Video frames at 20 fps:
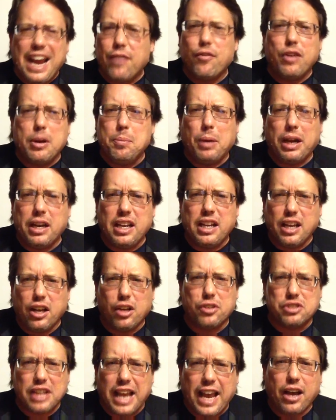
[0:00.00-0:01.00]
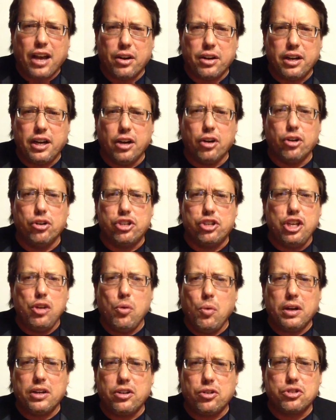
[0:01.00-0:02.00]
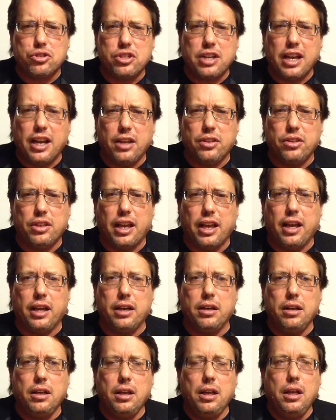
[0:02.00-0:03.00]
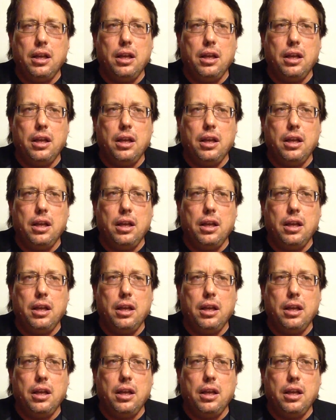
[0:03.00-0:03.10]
everybody else out here. Do you understand that?